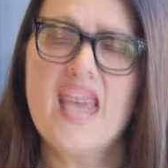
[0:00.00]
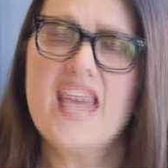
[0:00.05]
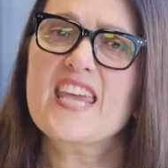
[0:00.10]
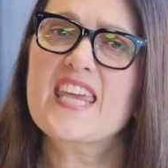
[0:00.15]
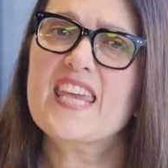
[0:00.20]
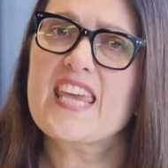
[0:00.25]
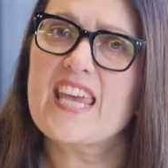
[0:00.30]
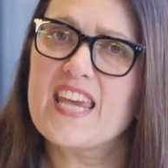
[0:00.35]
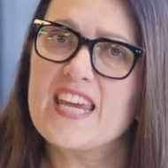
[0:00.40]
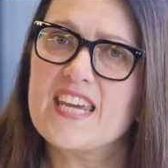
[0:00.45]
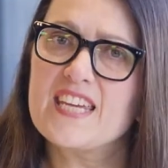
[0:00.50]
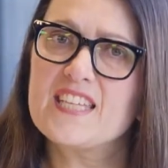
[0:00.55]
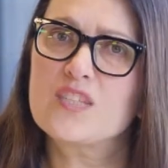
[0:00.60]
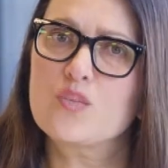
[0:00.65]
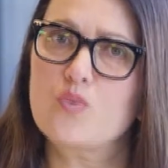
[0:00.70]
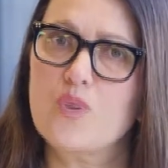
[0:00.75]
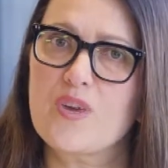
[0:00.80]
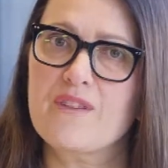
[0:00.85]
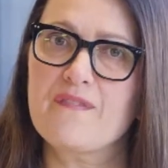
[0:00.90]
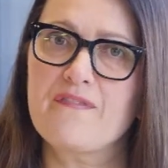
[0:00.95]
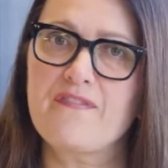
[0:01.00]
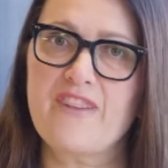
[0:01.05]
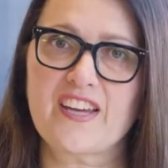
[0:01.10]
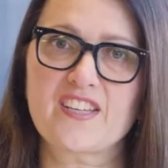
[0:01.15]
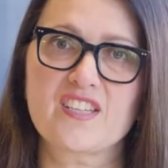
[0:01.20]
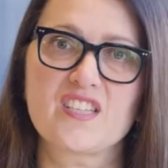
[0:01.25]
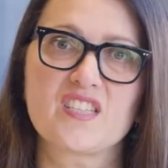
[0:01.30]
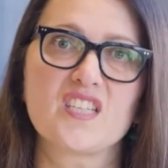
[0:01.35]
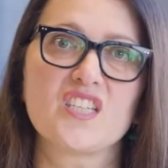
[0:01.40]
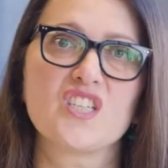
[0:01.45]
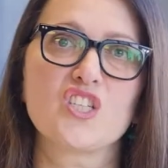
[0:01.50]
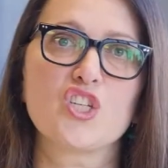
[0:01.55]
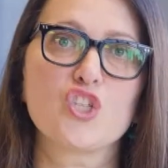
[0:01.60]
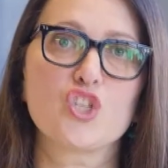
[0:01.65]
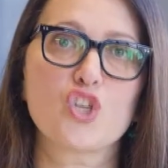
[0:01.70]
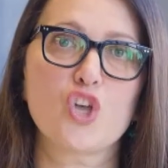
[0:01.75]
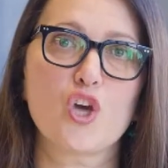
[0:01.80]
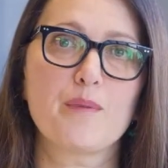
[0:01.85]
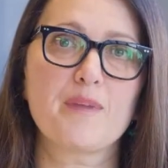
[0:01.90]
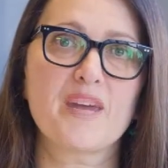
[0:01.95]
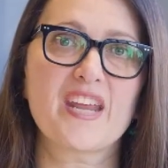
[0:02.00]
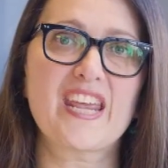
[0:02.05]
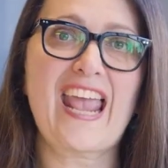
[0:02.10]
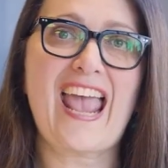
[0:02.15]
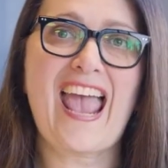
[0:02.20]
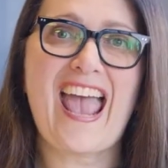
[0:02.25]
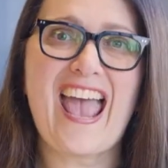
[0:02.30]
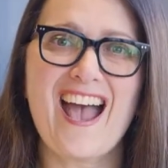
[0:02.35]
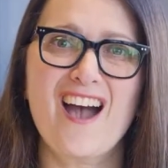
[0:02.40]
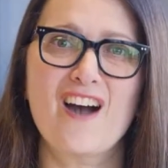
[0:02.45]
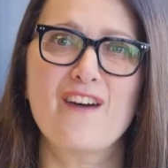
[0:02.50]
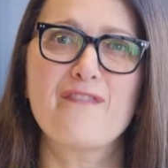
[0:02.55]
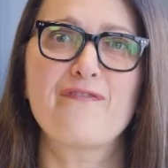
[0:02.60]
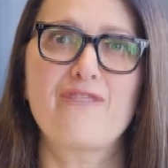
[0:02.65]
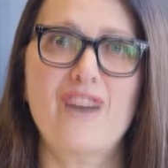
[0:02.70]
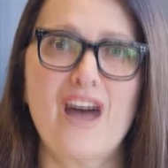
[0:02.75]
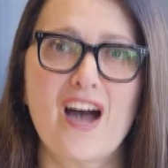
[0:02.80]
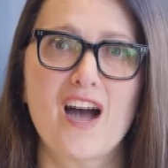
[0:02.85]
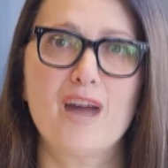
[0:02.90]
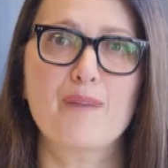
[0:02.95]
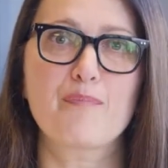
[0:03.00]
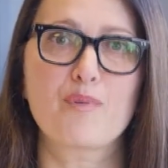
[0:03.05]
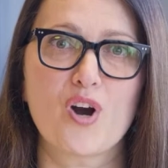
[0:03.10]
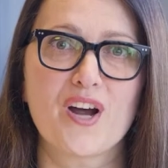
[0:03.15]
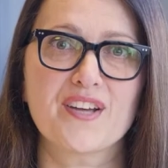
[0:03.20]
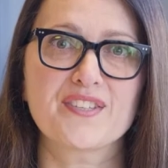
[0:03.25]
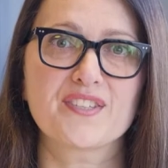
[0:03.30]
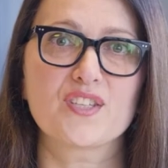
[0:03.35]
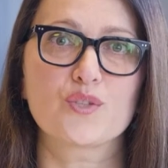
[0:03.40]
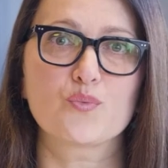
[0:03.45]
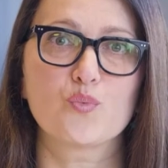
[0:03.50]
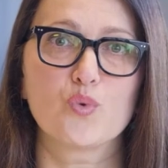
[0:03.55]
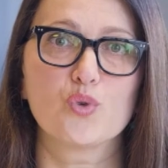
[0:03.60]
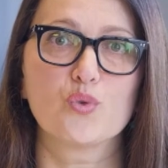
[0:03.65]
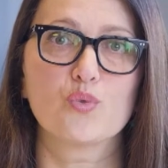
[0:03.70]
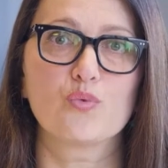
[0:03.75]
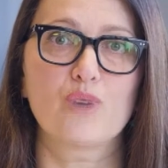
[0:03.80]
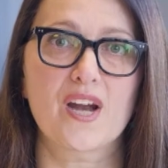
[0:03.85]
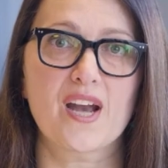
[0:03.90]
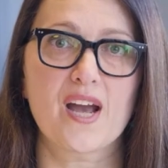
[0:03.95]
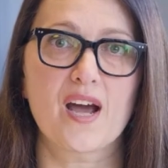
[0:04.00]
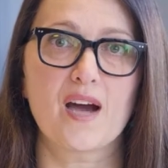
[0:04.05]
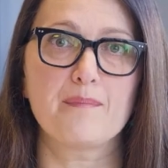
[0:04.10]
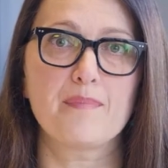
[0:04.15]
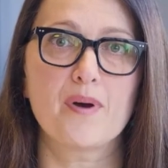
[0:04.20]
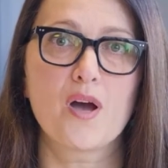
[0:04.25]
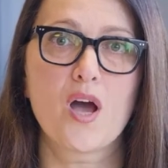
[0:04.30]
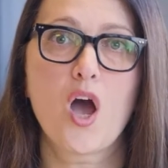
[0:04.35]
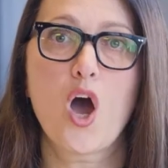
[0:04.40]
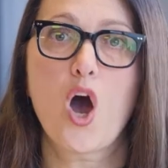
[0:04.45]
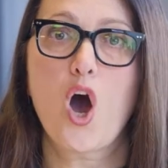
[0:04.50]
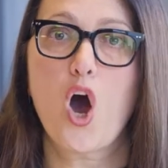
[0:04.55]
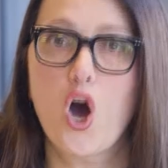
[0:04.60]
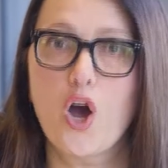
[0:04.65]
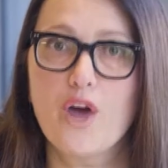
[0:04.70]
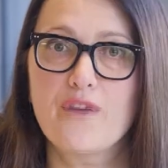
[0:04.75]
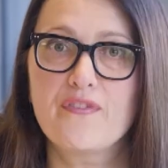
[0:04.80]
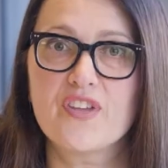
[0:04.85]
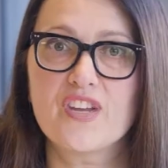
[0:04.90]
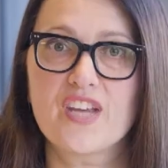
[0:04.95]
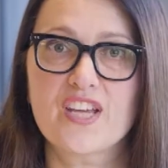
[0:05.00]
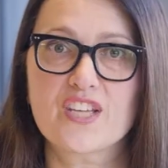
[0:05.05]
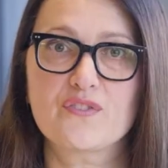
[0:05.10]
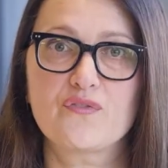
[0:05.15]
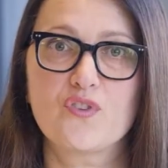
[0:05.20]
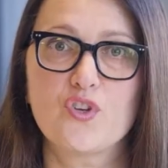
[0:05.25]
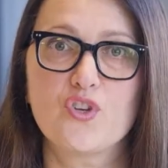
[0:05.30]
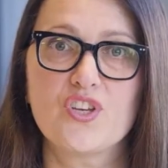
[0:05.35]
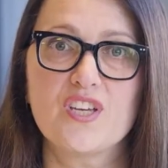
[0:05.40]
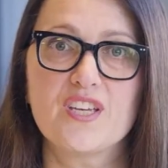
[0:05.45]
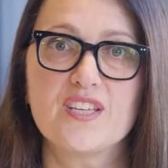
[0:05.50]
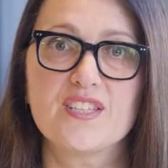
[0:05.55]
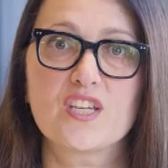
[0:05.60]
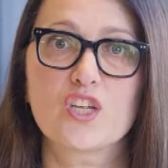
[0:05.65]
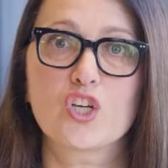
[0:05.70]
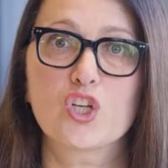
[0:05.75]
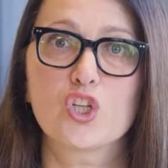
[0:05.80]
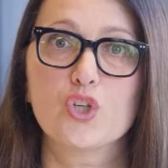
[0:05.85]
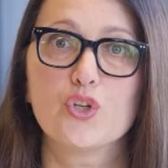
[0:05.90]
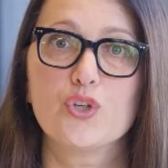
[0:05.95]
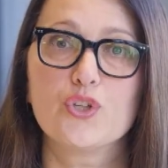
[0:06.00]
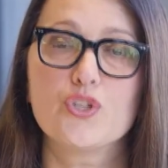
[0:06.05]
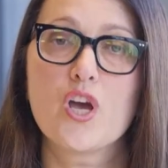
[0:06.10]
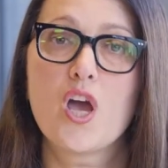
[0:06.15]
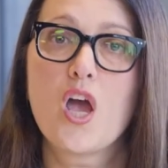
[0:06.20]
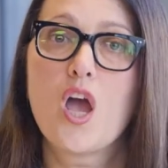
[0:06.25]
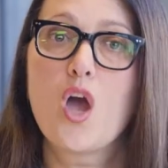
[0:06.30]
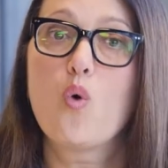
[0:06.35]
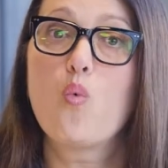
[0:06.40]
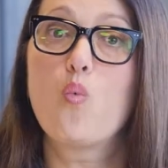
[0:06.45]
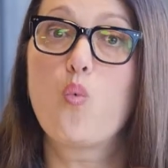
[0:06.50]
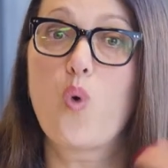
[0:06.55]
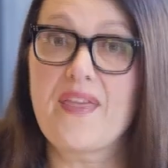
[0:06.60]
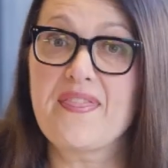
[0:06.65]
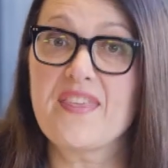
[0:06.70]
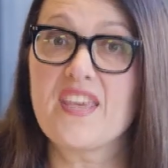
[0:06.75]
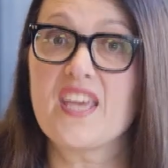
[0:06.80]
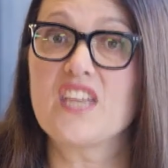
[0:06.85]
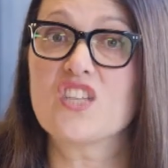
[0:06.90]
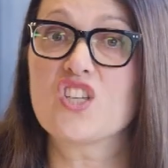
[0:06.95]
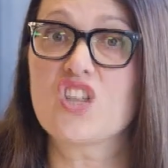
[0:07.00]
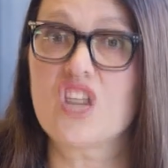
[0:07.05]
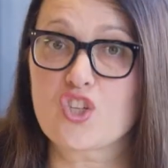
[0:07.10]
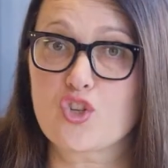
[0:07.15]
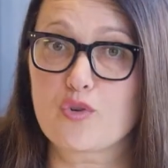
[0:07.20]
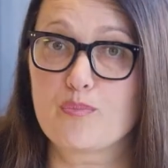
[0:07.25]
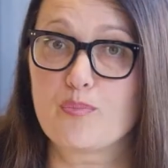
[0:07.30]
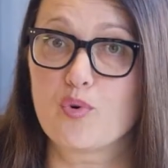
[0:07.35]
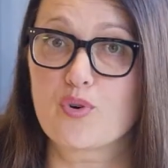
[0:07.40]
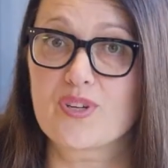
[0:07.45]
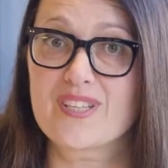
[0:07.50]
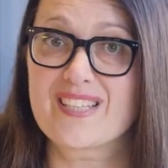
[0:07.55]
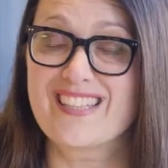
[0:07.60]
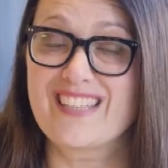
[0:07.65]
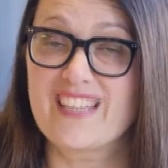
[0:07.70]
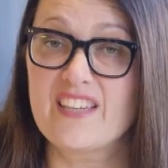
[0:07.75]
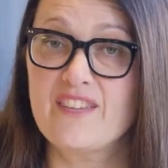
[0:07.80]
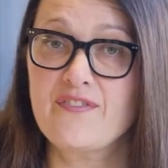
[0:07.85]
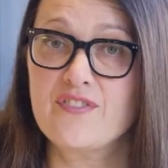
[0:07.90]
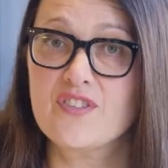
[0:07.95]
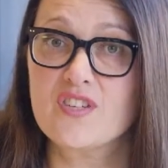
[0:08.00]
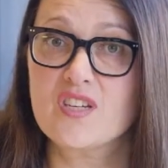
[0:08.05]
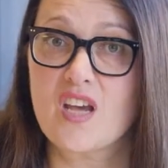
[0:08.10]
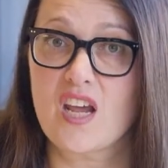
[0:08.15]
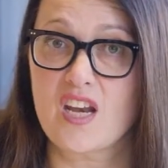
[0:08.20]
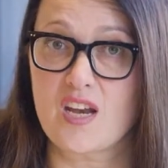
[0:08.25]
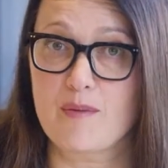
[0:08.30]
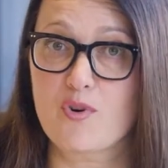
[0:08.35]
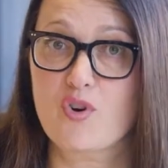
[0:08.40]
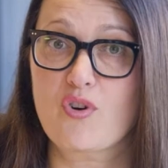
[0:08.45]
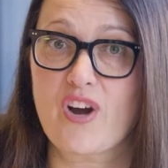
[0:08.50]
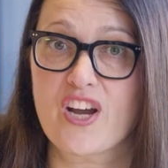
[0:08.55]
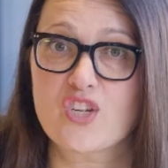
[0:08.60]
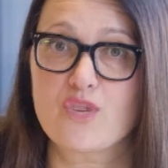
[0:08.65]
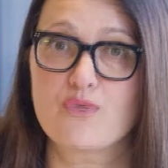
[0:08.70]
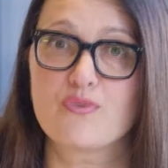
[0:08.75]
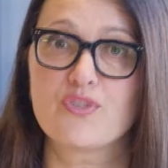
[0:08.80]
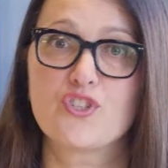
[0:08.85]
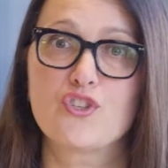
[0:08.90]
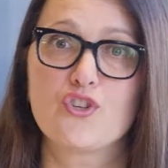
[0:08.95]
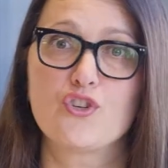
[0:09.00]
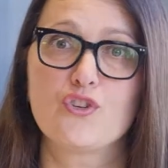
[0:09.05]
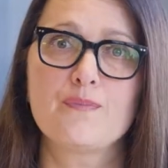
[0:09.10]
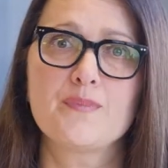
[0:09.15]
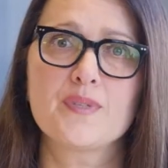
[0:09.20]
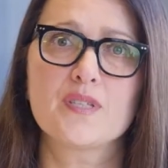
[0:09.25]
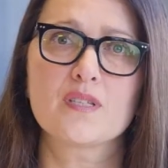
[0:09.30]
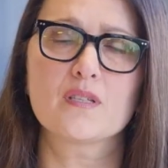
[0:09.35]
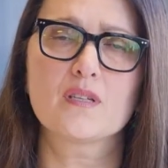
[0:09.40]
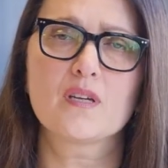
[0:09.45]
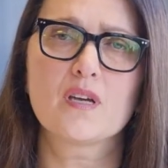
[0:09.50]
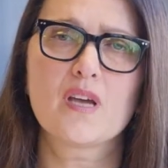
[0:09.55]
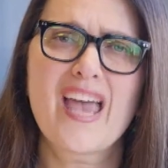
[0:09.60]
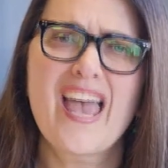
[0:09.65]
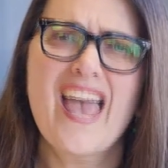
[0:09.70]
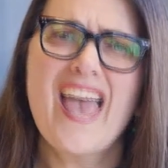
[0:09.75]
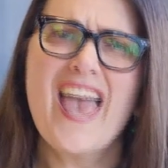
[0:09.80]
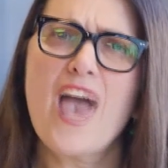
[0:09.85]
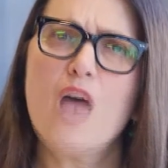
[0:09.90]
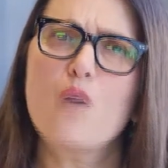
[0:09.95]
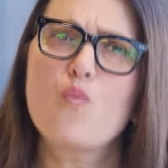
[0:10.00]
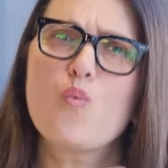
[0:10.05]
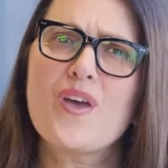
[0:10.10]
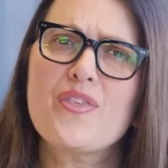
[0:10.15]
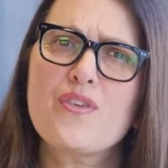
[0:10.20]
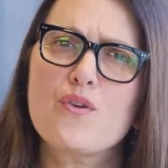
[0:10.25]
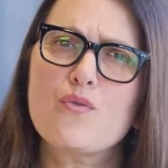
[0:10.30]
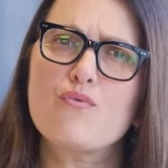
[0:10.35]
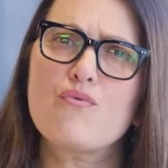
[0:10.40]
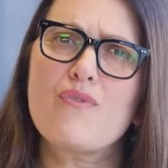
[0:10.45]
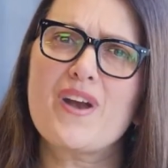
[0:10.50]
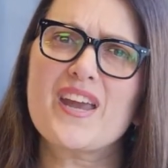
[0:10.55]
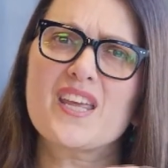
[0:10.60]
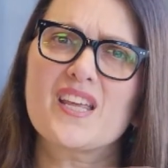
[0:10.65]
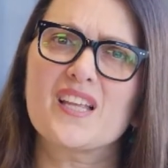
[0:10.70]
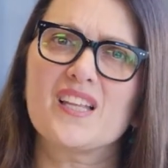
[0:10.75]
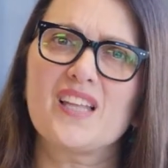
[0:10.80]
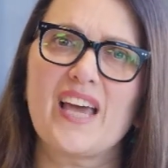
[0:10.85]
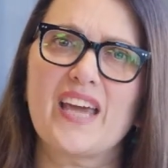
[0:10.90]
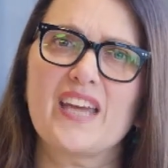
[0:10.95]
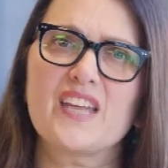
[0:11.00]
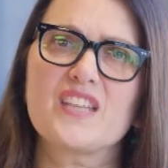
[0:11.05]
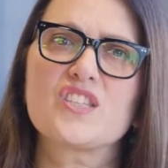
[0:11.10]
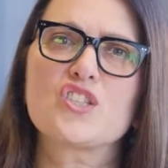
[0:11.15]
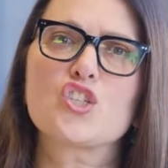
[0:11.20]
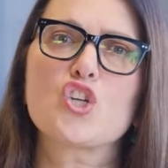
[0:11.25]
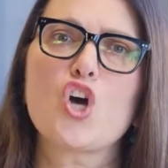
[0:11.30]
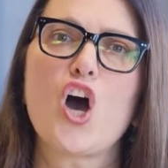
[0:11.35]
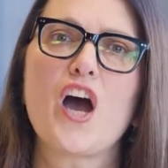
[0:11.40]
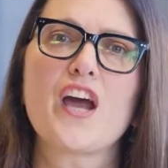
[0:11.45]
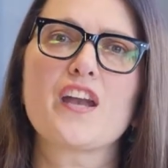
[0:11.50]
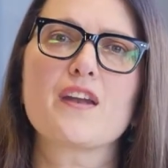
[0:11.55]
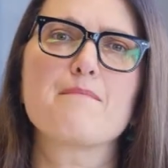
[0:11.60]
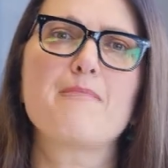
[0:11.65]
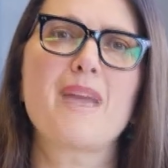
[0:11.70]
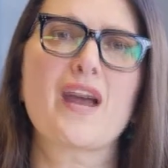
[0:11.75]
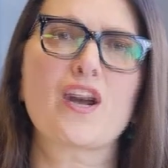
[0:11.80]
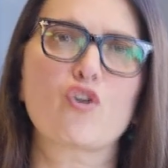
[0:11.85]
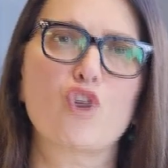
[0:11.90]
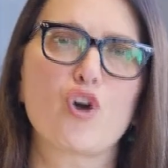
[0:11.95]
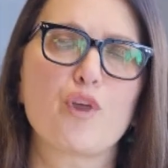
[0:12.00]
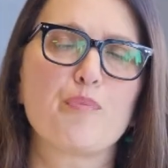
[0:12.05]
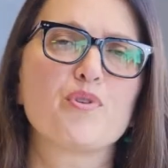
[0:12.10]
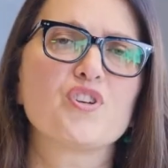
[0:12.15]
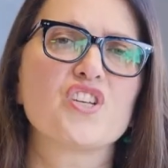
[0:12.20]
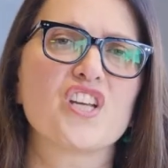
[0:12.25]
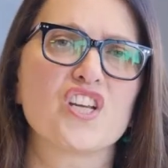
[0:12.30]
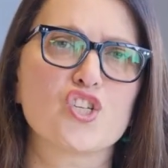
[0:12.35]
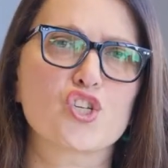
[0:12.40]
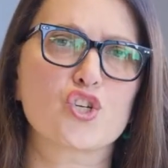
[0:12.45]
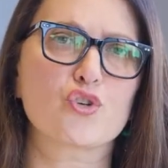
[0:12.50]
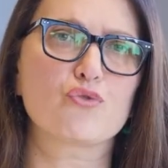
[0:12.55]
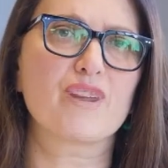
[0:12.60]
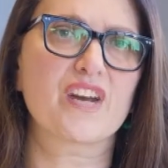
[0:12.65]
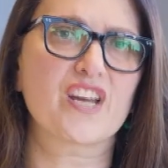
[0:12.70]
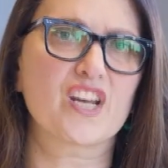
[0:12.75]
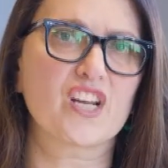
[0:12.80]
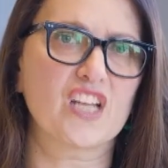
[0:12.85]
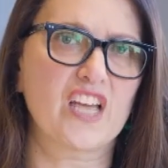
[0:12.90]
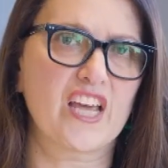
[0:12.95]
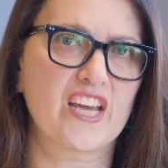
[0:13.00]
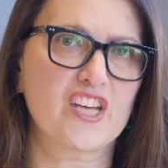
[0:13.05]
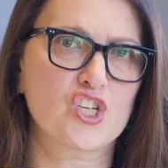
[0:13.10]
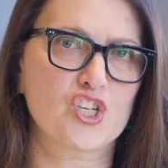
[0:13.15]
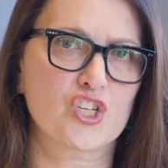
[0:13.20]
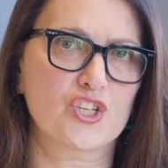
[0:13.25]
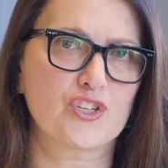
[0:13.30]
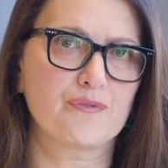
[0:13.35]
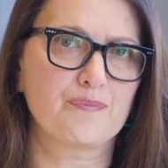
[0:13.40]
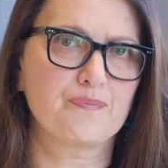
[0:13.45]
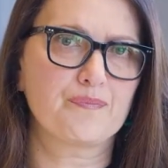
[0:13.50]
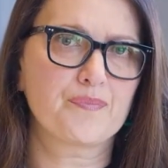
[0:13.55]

Key swing factors in determining how far prices will run up over the next few years include when the international borders lift and immigration resumes, and whether regulators tighten macroprudential regulation.